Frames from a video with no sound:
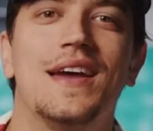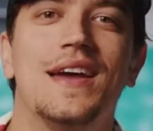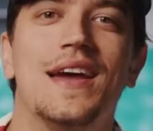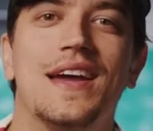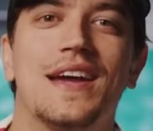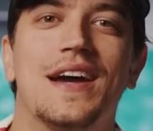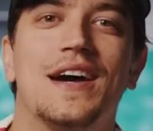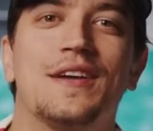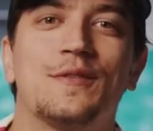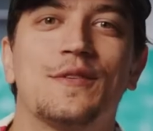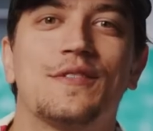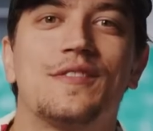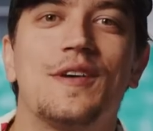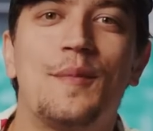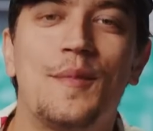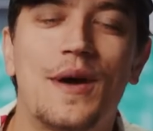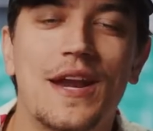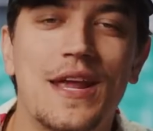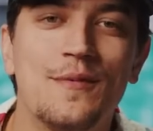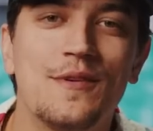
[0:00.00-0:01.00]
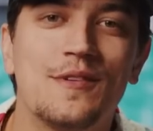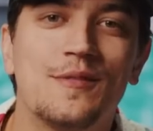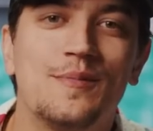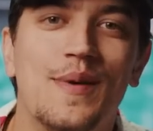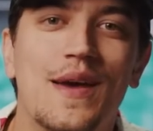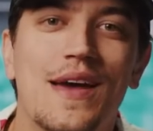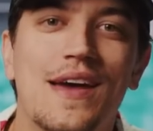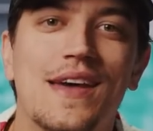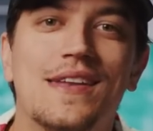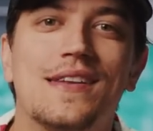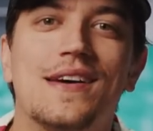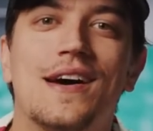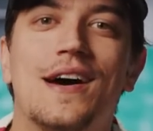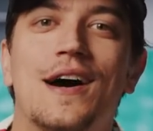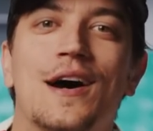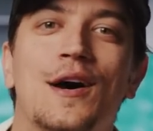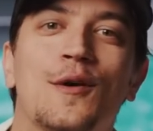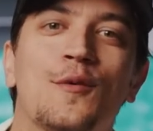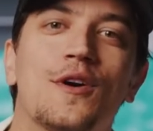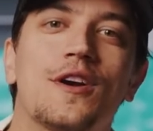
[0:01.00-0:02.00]
Hey guys, what's up? My name is Ben.
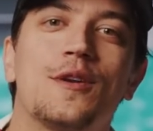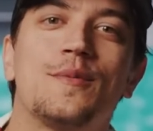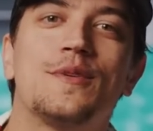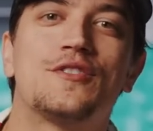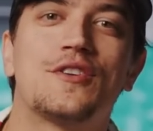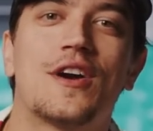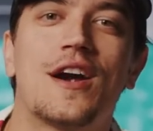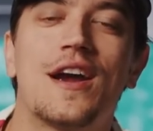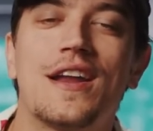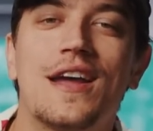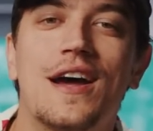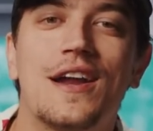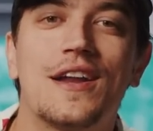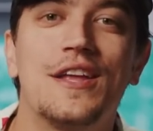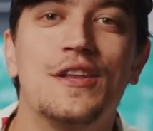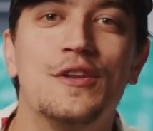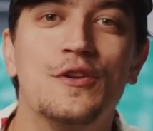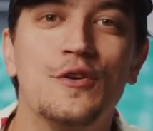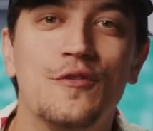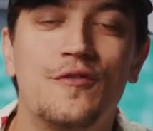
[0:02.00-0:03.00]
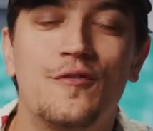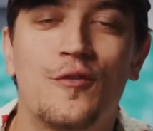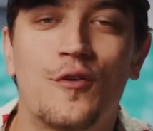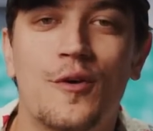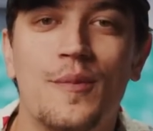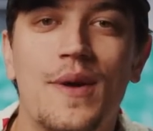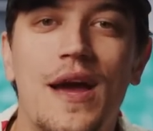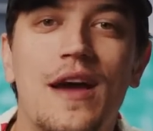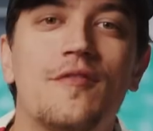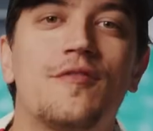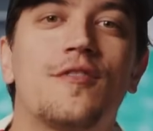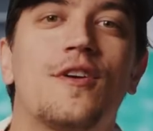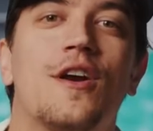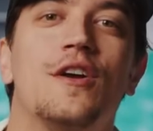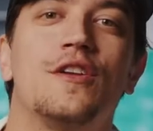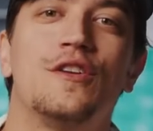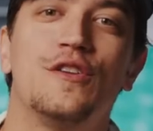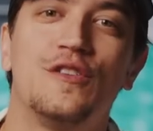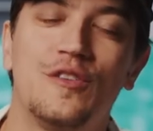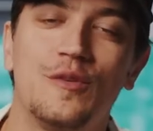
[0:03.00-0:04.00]
We're gonna be trying out a new format for
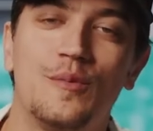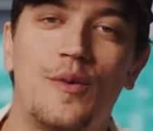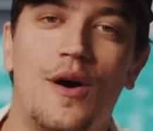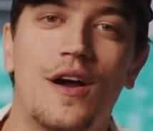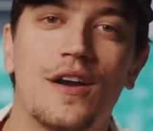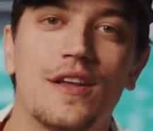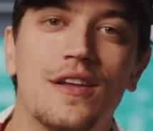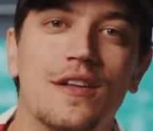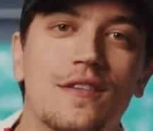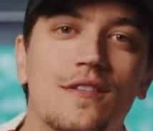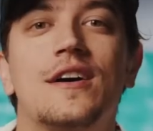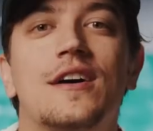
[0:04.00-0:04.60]
our YouTube audience,